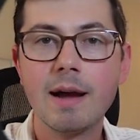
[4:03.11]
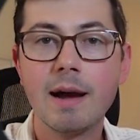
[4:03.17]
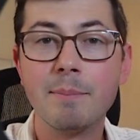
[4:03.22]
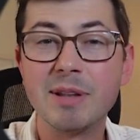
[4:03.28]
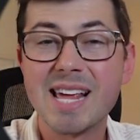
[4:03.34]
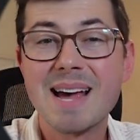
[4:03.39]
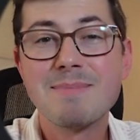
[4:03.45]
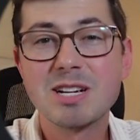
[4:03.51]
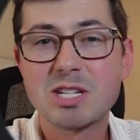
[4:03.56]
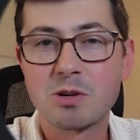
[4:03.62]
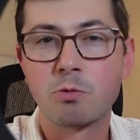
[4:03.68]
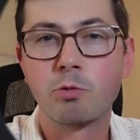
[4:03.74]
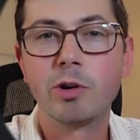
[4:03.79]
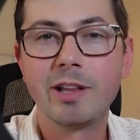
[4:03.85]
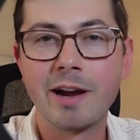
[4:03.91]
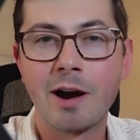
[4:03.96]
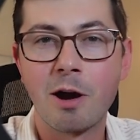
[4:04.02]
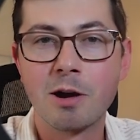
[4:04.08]
But that makes it
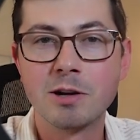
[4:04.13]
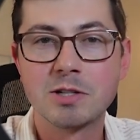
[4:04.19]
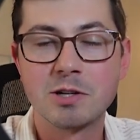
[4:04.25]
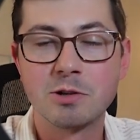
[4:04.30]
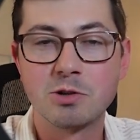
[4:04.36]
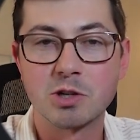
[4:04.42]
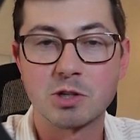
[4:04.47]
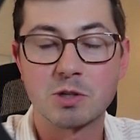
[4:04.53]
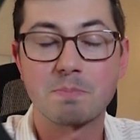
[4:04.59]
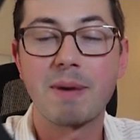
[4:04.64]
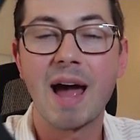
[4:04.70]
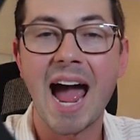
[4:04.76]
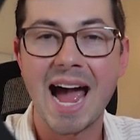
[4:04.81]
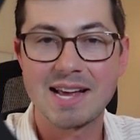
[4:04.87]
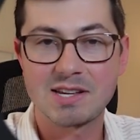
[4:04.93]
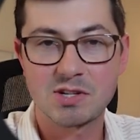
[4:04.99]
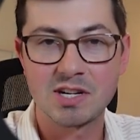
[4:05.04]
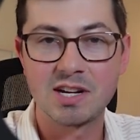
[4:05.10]
really hard to just
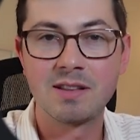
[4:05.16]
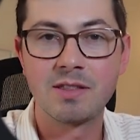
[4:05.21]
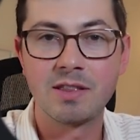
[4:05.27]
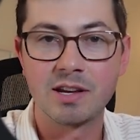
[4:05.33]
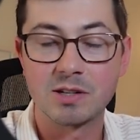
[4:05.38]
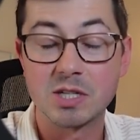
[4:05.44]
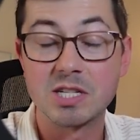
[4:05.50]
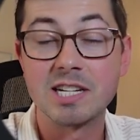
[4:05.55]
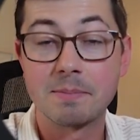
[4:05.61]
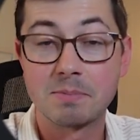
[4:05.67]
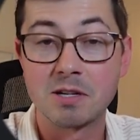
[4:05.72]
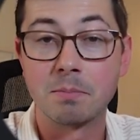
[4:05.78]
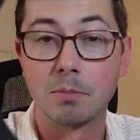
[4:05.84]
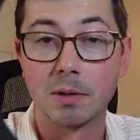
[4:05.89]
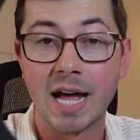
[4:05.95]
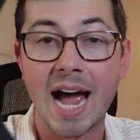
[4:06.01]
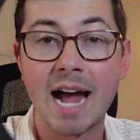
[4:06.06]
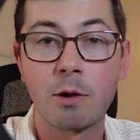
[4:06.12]
pass in the dip to
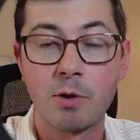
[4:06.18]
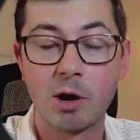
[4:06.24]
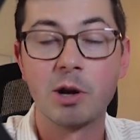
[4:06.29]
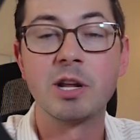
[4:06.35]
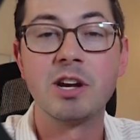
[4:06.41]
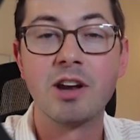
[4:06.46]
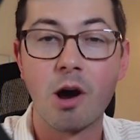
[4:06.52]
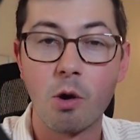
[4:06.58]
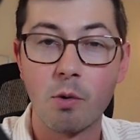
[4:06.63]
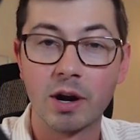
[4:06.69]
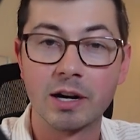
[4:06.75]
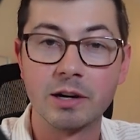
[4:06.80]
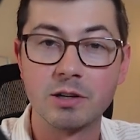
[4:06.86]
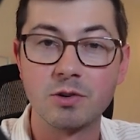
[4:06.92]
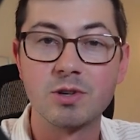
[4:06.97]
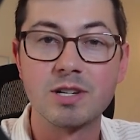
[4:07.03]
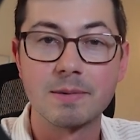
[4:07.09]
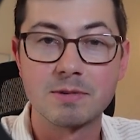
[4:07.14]
black. We already know we're going to
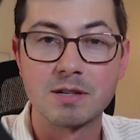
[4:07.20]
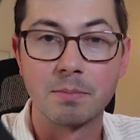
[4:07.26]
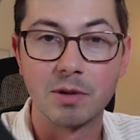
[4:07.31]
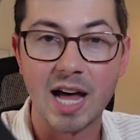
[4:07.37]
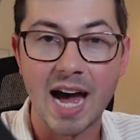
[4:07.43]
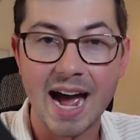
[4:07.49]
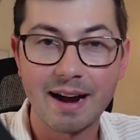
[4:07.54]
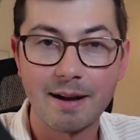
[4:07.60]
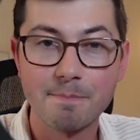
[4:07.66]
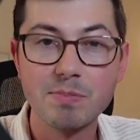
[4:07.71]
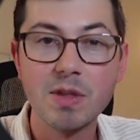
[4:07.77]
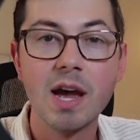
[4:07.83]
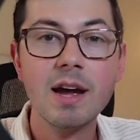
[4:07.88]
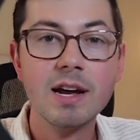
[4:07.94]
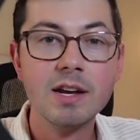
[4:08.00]
do dip to black.